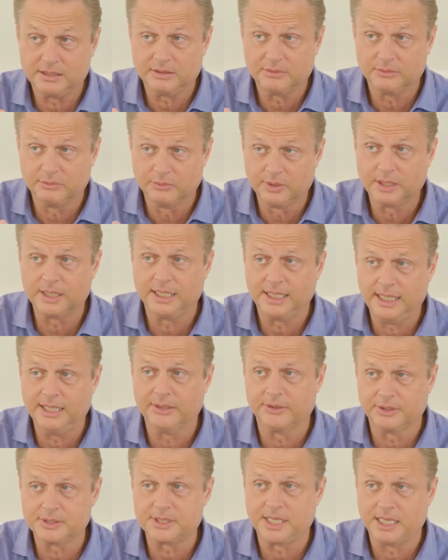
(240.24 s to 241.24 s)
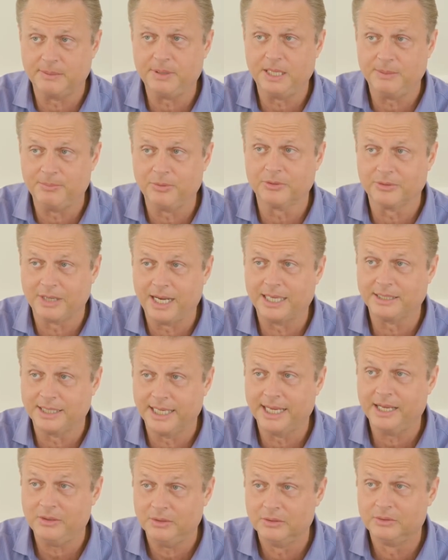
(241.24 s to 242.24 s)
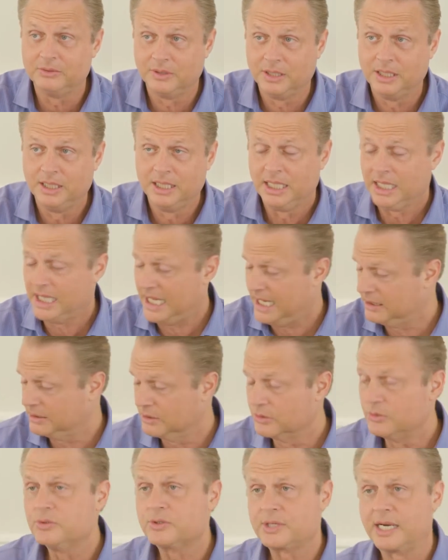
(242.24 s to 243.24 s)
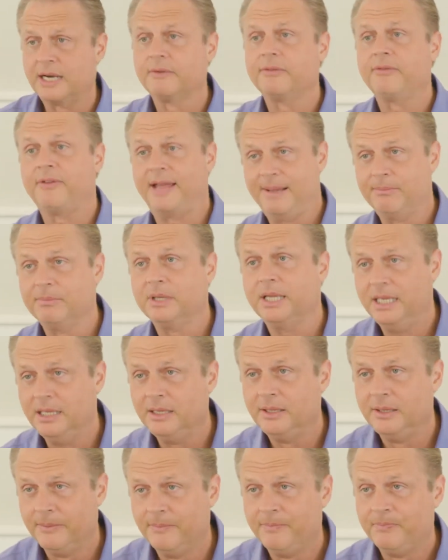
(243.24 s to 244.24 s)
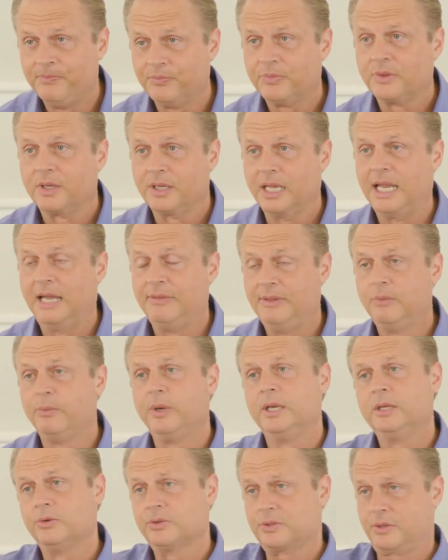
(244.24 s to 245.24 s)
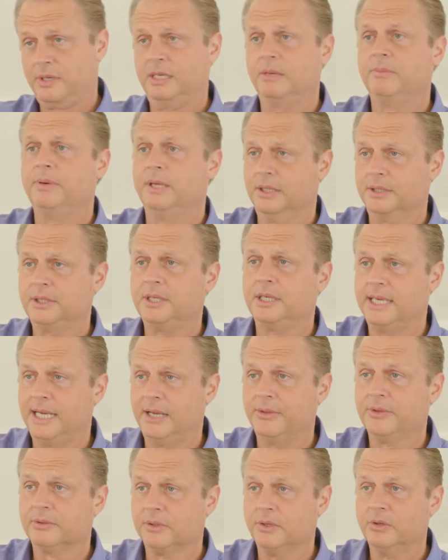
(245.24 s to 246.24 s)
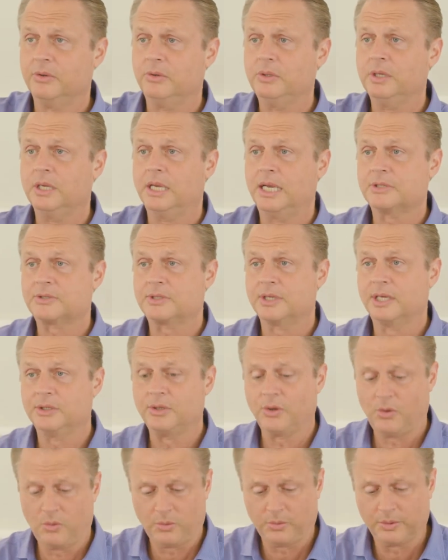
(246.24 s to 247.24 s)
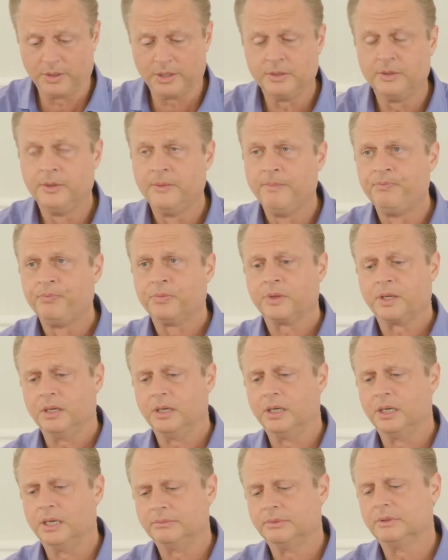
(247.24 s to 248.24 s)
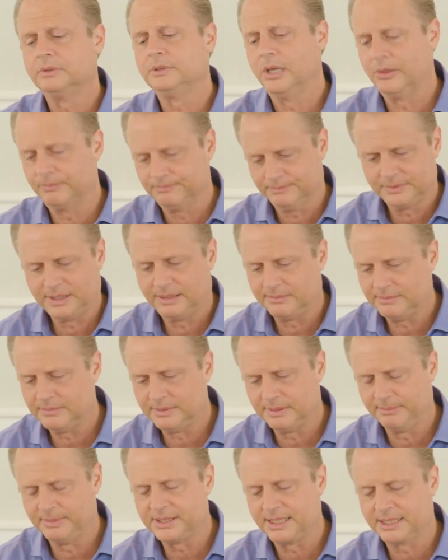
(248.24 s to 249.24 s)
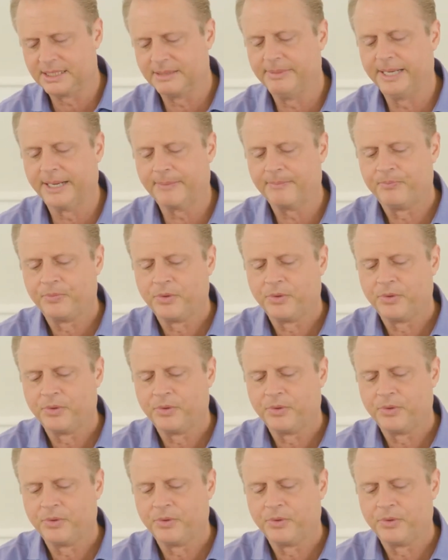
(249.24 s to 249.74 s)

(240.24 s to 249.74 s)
really irritate people right now, and lose our family, and then we lose credibility down the road. I said, no, let me take that back.